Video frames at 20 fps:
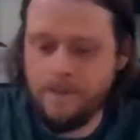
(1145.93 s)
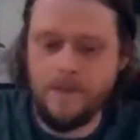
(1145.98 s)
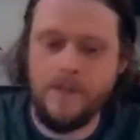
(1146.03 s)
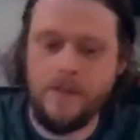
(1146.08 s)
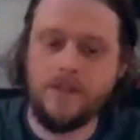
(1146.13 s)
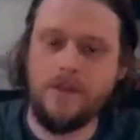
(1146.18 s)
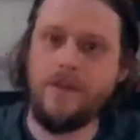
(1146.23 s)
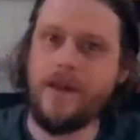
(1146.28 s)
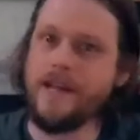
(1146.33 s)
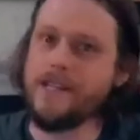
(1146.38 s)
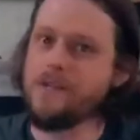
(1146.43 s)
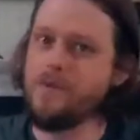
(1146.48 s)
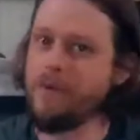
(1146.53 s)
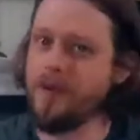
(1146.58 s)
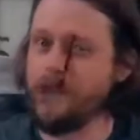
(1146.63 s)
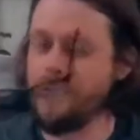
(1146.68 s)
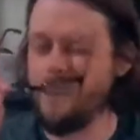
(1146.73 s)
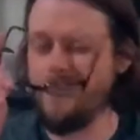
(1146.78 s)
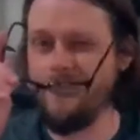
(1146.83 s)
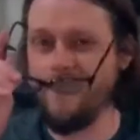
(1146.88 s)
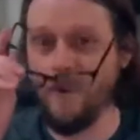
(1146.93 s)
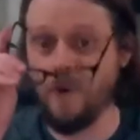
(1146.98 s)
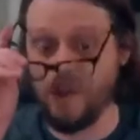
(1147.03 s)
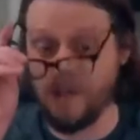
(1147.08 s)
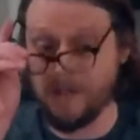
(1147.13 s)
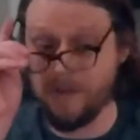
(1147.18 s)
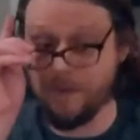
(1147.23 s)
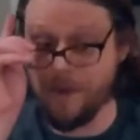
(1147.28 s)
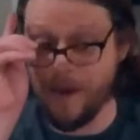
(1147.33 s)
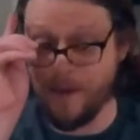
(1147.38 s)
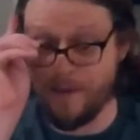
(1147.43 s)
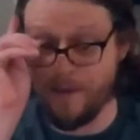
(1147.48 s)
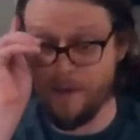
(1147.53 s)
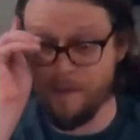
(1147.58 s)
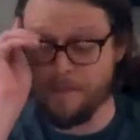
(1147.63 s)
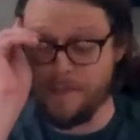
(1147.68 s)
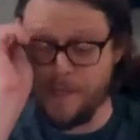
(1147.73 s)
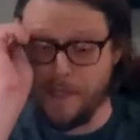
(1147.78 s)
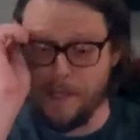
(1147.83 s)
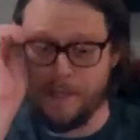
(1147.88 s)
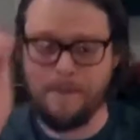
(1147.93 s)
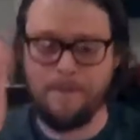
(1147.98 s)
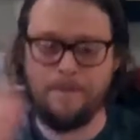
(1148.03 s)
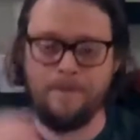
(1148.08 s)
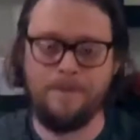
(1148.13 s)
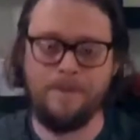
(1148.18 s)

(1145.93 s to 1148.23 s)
So that's where the focus ramp comes in.